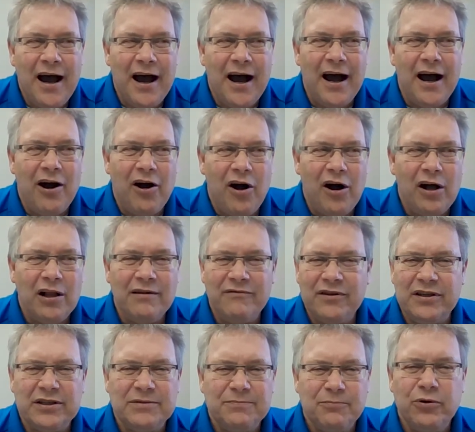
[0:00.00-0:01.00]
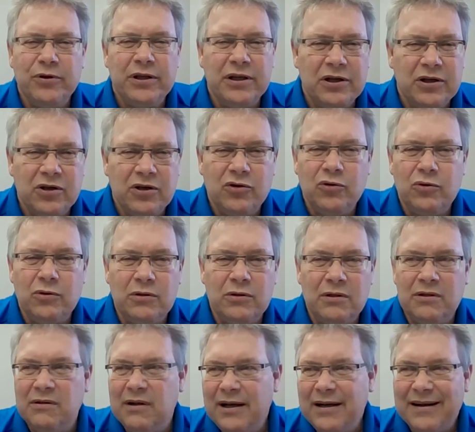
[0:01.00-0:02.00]
Uh, all of these pretty
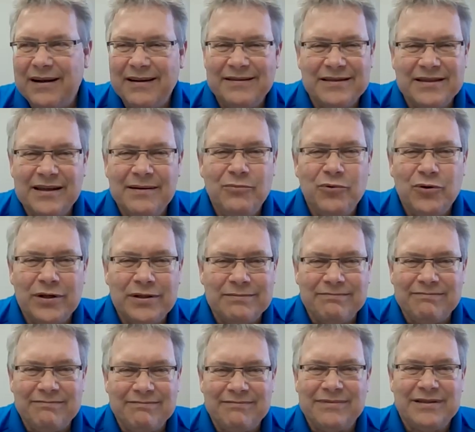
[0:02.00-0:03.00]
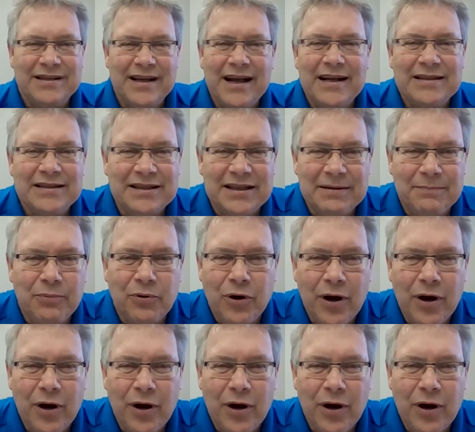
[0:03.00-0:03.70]
cool, somewhat sexy